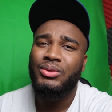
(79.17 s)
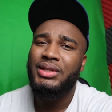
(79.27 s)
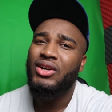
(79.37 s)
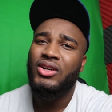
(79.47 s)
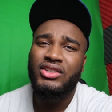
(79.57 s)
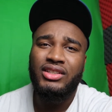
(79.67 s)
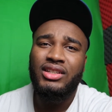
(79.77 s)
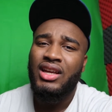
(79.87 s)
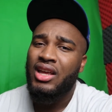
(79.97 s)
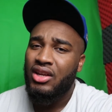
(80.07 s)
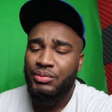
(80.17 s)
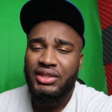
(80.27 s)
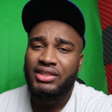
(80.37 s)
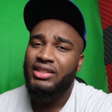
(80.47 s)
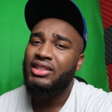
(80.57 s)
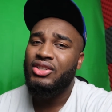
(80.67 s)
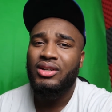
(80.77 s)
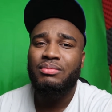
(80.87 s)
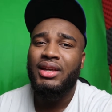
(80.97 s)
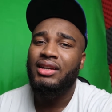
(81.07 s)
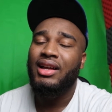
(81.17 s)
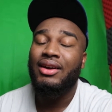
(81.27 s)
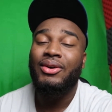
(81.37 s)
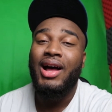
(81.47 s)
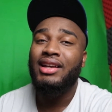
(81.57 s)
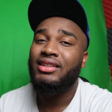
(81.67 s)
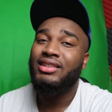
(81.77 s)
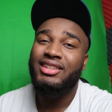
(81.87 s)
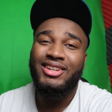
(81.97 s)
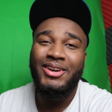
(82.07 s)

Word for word: We all just, we just need y'all to make, I just need